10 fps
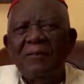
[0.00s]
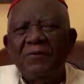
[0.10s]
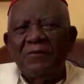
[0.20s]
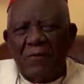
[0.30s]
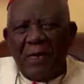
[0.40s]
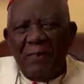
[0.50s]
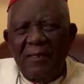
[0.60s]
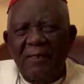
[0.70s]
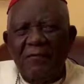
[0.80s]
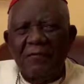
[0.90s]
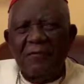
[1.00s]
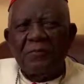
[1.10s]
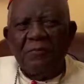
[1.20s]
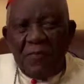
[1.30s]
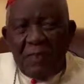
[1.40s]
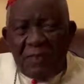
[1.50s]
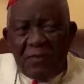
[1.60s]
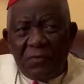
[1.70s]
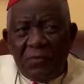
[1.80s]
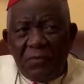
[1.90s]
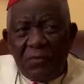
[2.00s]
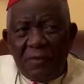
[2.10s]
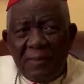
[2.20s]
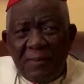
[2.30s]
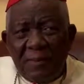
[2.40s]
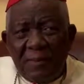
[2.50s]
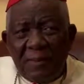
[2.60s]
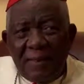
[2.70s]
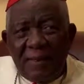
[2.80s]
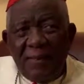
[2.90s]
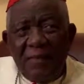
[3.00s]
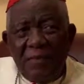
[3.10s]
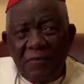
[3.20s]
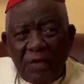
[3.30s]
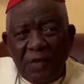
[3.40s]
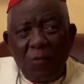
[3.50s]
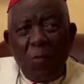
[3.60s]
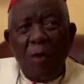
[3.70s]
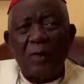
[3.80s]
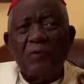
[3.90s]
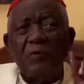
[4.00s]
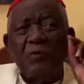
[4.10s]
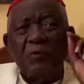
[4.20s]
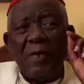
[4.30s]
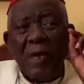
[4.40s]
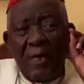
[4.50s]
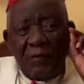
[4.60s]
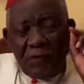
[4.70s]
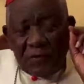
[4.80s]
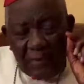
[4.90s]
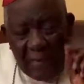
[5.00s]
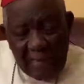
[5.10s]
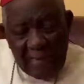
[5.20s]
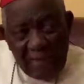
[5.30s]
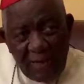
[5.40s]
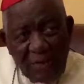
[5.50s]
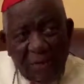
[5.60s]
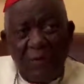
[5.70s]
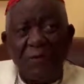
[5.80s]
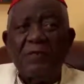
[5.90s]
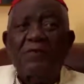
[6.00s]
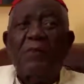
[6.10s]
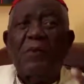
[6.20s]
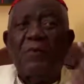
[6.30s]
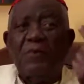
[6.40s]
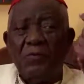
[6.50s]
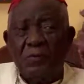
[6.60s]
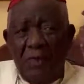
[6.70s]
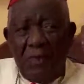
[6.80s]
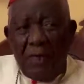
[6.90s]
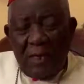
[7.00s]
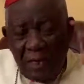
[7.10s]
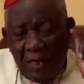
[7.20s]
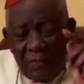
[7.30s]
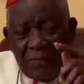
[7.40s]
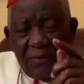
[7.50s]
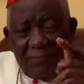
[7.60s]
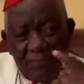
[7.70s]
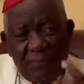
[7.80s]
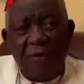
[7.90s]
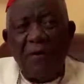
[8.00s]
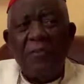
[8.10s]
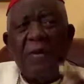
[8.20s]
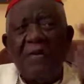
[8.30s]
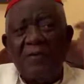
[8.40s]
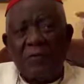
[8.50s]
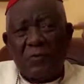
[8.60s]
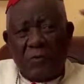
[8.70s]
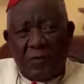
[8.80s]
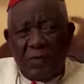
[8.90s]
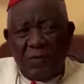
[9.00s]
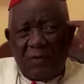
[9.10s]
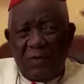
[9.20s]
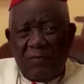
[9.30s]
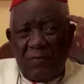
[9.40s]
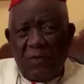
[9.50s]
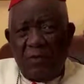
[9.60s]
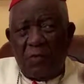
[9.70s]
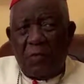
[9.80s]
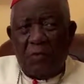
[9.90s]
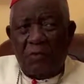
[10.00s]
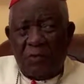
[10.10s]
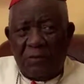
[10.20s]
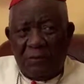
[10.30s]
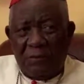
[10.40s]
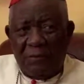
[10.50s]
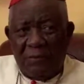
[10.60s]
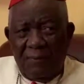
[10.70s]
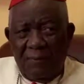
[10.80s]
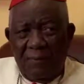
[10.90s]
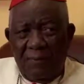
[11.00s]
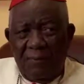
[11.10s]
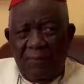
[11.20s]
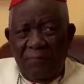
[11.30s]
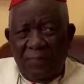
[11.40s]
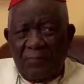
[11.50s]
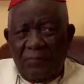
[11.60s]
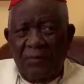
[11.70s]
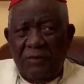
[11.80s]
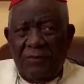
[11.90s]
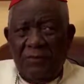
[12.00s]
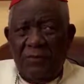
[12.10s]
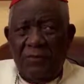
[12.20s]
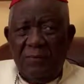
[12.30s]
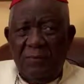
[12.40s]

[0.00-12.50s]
Saying the truth means that what you are saying corresponds, is the verbal expression of your thought. That's the truth.